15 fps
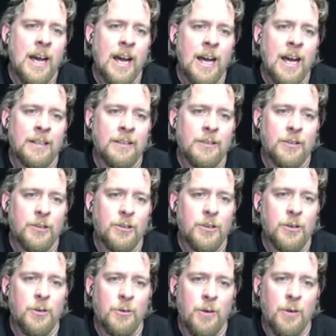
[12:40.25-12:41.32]
And
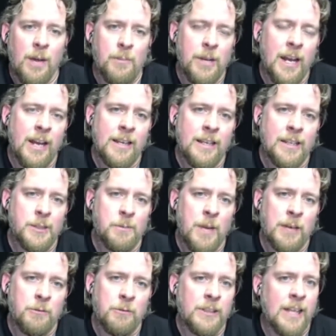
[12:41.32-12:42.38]
to apply a
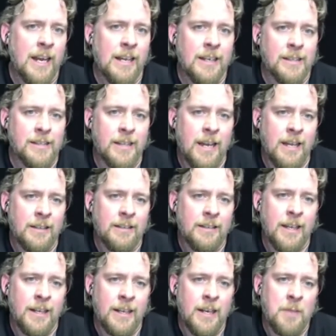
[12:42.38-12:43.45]
spectral data set
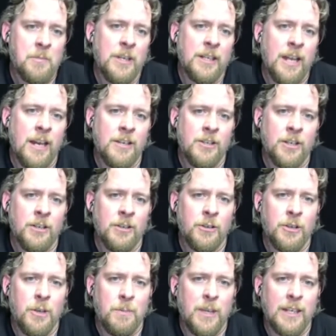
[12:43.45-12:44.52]
in an application, you
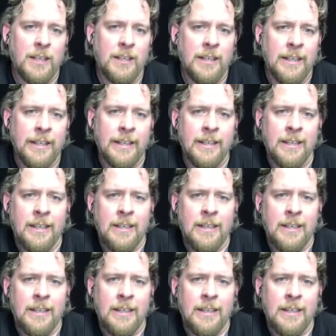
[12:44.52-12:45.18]
typically